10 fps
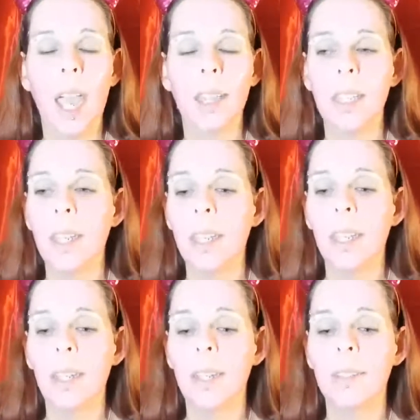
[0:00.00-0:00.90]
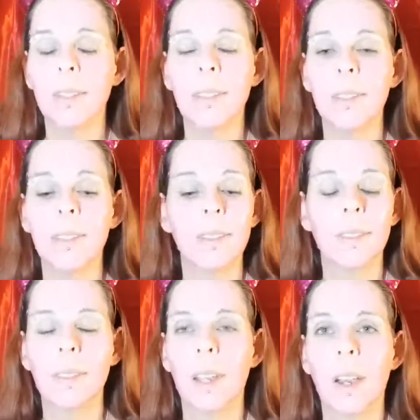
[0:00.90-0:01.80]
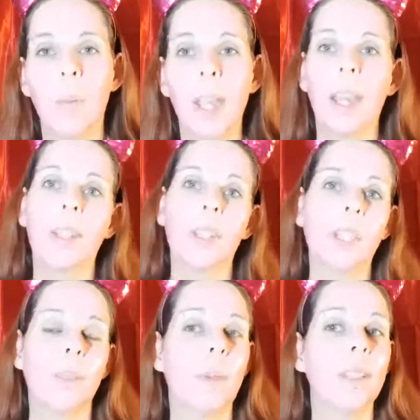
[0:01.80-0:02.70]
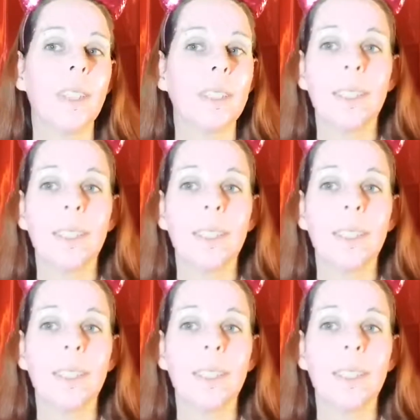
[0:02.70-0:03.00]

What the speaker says: Kathy is, oh my God, she's amazing.